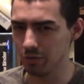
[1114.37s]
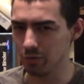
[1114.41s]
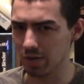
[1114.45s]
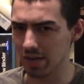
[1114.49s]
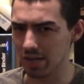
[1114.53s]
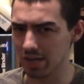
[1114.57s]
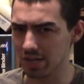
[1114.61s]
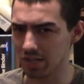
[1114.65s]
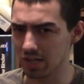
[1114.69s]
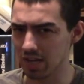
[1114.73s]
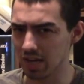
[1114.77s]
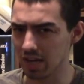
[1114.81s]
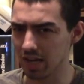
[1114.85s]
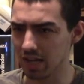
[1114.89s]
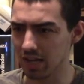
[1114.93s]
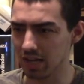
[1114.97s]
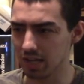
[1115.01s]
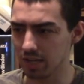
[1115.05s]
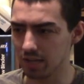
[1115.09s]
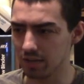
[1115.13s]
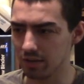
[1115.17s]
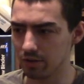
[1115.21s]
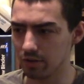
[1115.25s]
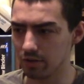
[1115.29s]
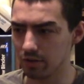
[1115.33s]
which I
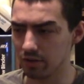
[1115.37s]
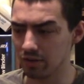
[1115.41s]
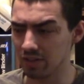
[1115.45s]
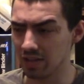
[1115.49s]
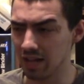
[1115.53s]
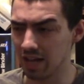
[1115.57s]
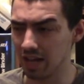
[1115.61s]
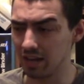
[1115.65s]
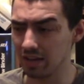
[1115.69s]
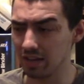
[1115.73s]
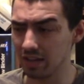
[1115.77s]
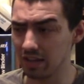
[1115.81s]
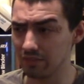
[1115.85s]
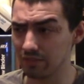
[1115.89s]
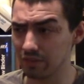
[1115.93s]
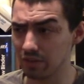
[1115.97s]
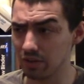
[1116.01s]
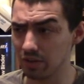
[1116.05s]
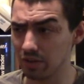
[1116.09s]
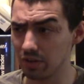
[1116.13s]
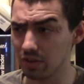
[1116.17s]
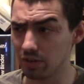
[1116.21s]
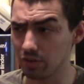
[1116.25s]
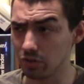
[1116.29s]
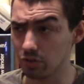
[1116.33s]
hear is not that
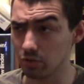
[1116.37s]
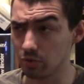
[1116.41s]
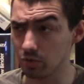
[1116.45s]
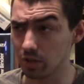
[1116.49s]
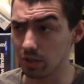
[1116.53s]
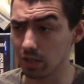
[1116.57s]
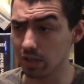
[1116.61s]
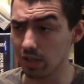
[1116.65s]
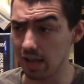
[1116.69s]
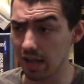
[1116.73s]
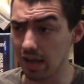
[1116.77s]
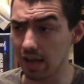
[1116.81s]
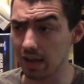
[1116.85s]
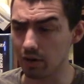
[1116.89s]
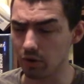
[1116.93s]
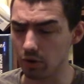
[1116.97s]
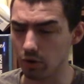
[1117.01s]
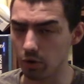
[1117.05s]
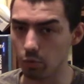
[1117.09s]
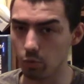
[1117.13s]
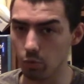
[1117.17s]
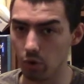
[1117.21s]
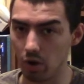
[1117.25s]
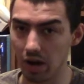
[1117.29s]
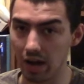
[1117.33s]
very historically
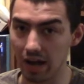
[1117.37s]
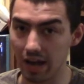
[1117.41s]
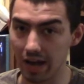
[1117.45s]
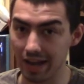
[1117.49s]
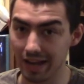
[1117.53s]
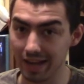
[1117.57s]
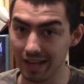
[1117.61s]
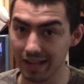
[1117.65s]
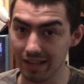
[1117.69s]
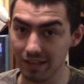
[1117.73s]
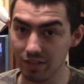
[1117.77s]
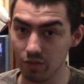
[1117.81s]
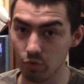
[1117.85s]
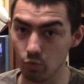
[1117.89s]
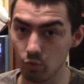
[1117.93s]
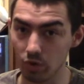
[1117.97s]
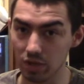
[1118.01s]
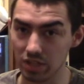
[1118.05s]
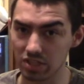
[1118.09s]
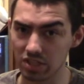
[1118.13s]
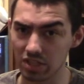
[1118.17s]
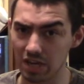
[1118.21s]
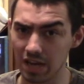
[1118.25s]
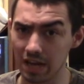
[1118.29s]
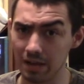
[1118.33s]
accurate-wise,
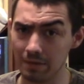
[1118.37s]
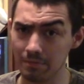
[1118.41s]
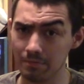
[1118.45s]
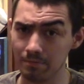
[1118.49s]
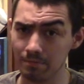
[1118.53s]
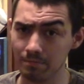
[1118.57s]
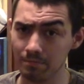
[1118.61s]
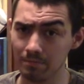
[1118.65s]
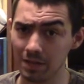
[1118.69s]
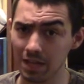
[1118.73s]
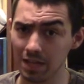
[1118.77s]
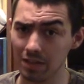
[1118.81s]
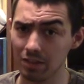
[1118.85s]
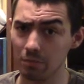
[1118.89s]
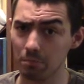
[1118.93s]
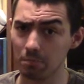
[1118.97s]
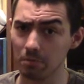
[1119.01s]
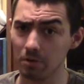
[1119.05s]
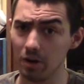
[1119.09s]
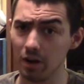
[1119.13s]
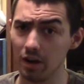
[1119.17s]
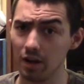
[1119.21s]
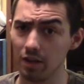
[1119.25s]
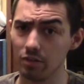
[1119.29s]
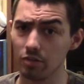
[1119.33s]
which I'm not
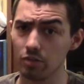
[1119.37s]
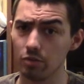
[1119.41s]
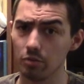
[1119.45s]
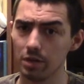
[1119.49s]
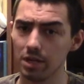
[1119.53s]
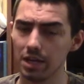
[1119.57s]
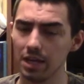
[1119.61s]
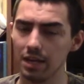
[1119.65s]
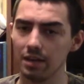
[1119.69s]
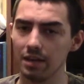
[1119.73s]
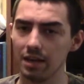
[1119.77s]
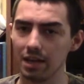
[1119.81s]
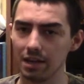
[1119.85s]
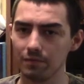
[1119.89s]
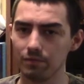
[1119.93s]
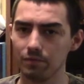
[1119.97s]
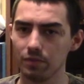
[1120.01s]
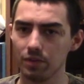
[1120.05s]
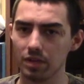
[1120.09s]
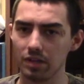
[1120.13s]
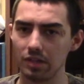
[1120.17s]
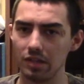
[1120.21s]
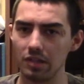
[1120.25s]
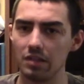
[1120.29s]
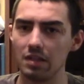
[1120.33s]
surprised knowing that
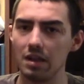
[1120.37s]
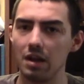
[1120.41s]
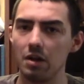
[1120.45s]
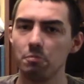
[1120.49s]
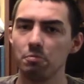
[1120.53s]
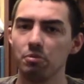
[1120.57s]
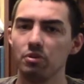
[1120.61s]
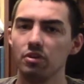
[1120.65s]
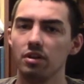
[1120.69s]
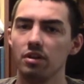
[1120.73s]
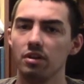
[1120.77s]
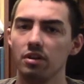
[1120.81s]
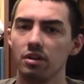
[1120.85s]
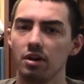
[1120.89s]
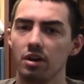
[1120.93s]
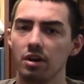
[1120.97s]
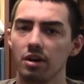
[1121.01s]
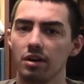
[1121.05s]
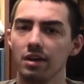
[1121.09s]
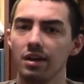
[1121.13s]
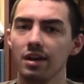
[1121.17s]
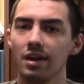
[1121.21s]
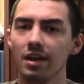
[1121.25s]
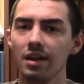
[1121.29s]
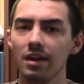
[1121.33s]
Netflix is now putting
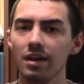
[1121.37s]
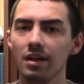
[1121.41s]
on